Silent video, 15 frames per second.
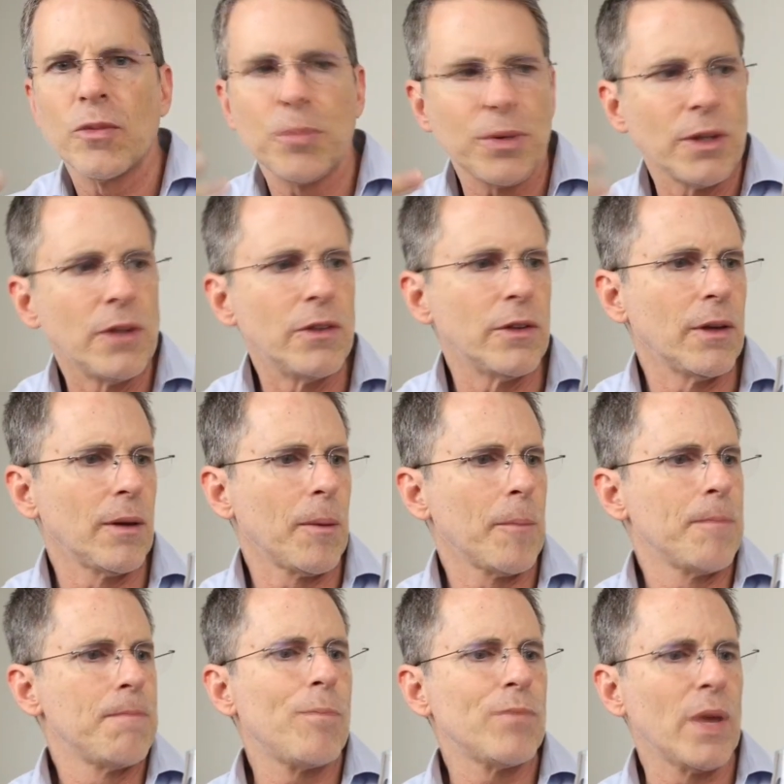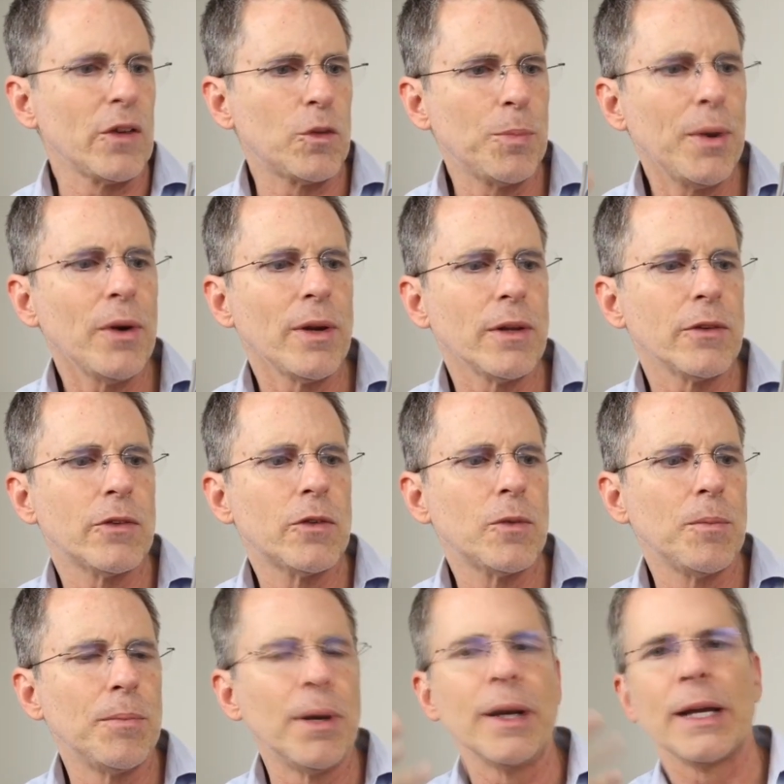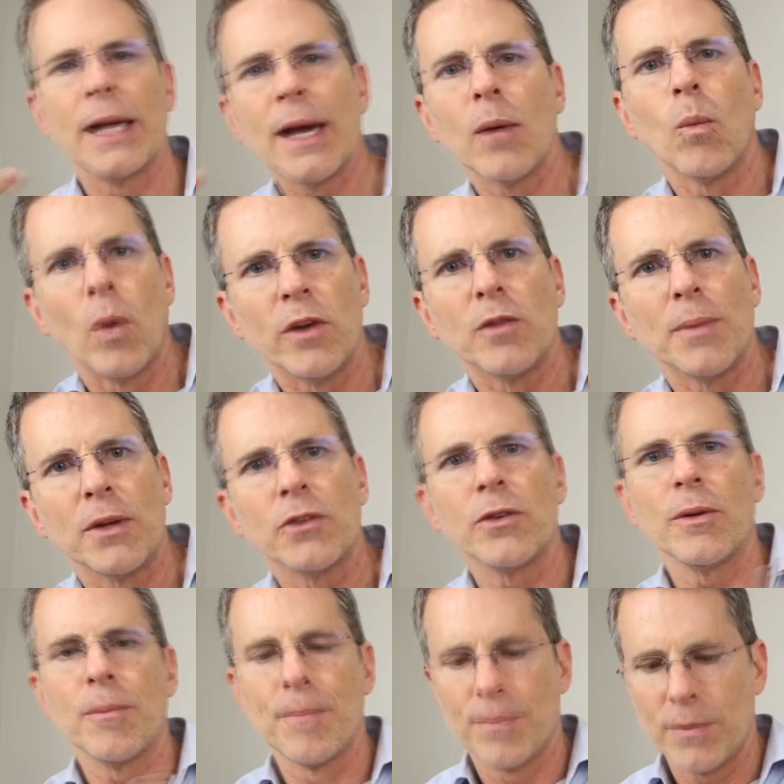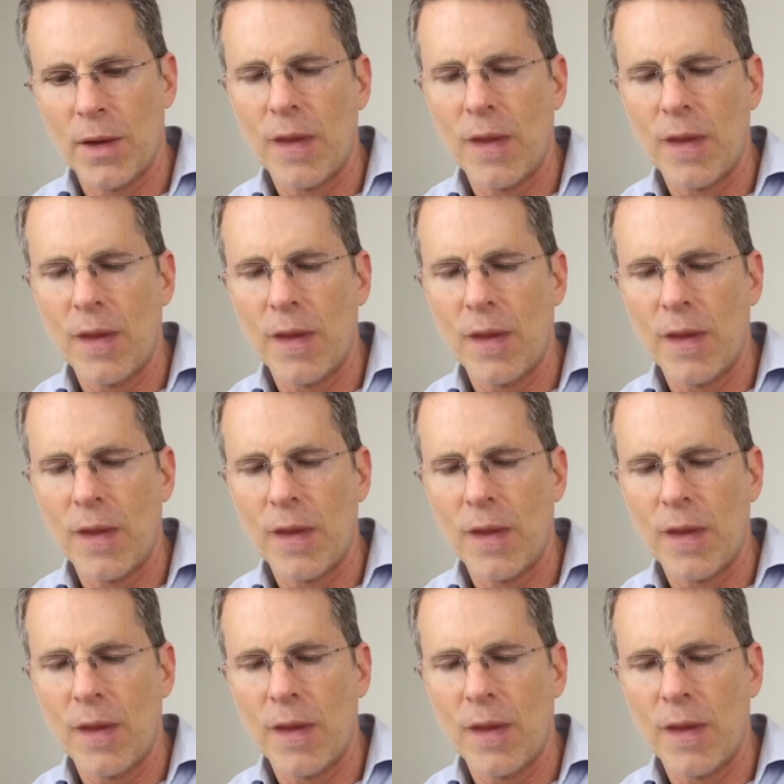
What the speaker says: pleasing experience, but again, one-dimensional.